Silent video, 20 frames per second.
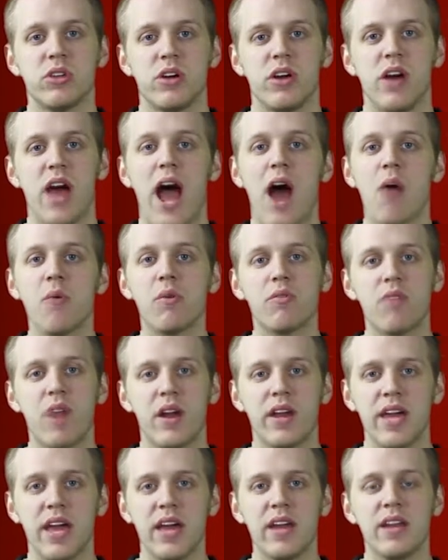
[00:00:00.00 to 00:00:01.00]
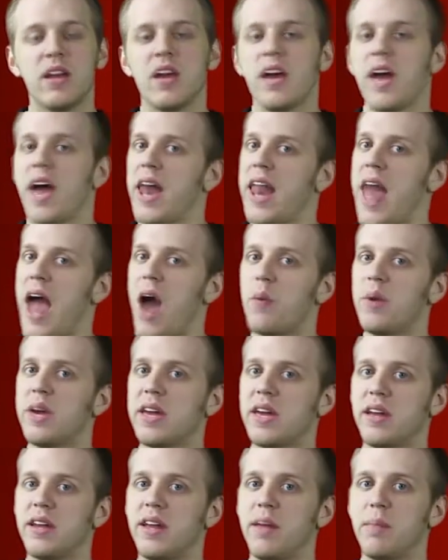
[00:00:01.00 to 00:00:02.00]
to how we're running it and how we
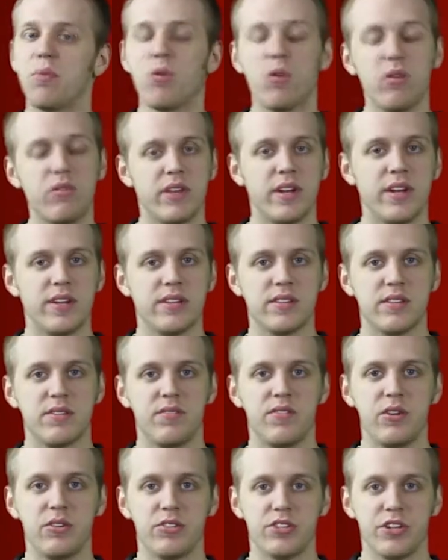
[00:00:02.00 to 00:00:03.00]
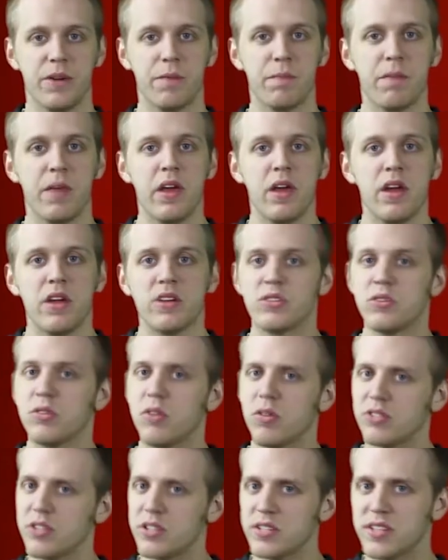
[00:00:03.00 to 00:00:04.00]
can improve it into the future. So
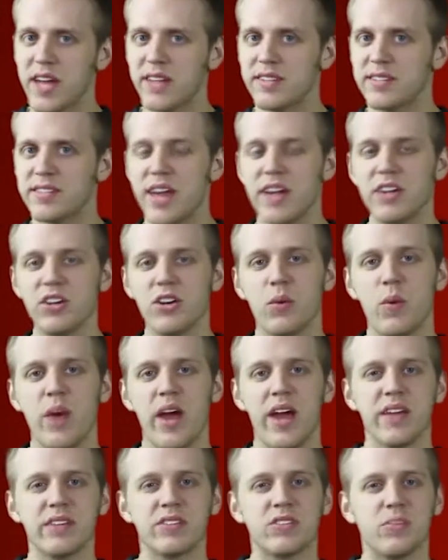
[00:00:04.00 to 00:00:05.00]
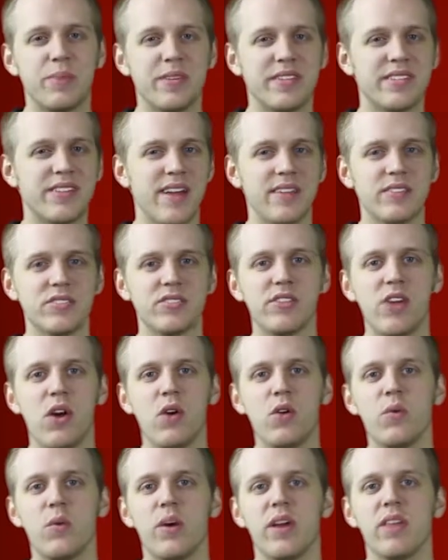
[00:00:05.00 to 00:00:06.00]
don't just get set in your ways. Don't be set in
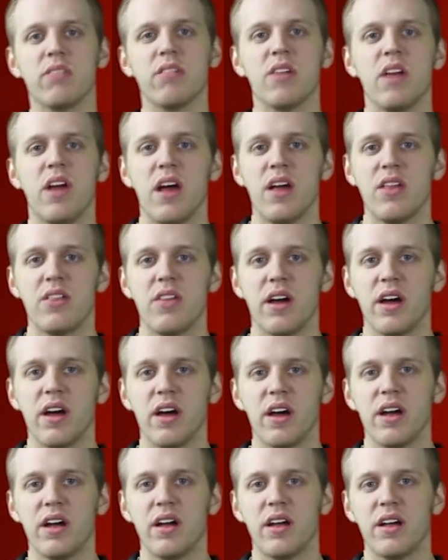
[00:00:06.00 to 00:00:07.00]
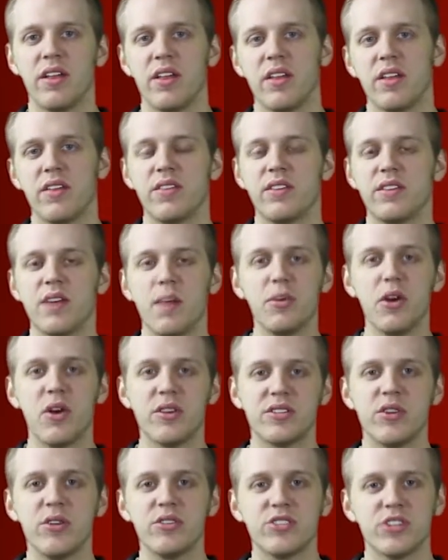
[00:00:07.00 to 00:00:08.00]
stone with the
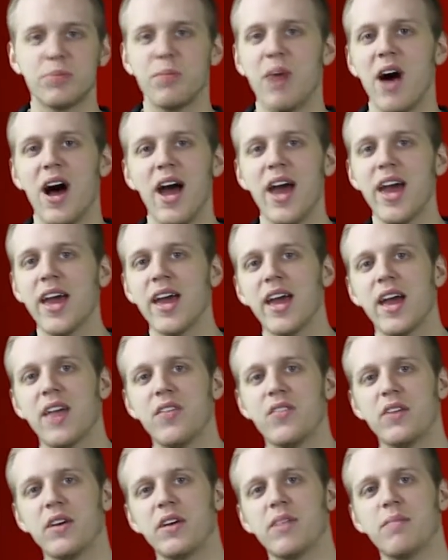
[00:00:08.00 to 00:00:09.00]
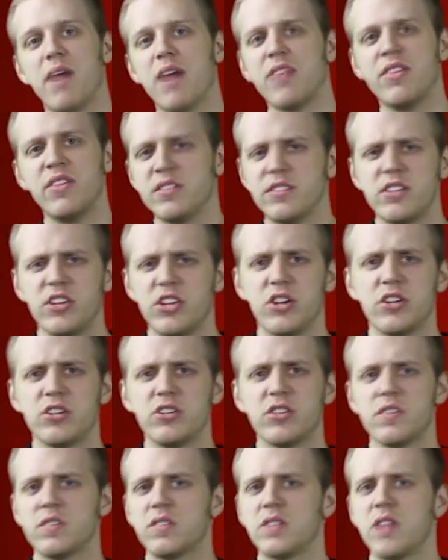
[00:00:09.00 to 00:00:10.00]
WSOs you're buying and the methods that you're
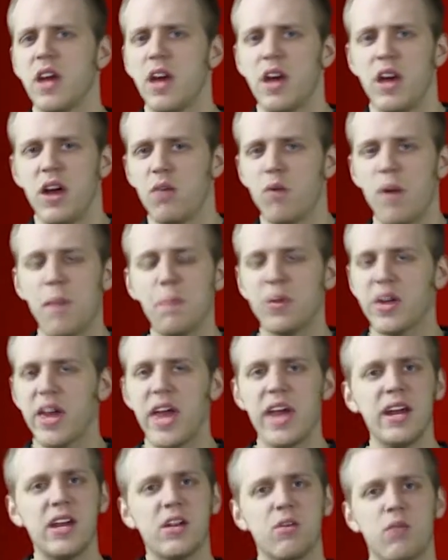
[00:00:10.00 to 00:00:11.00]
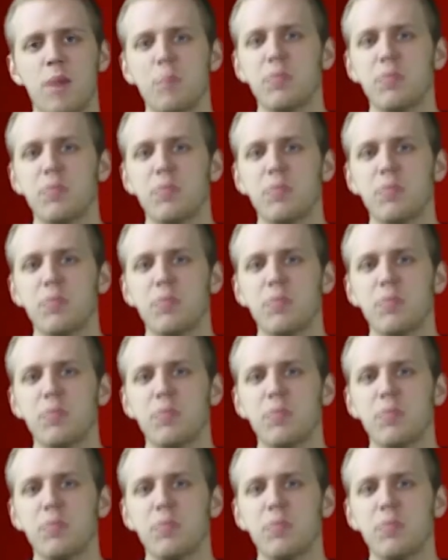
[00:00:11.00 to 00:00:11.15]
just replicating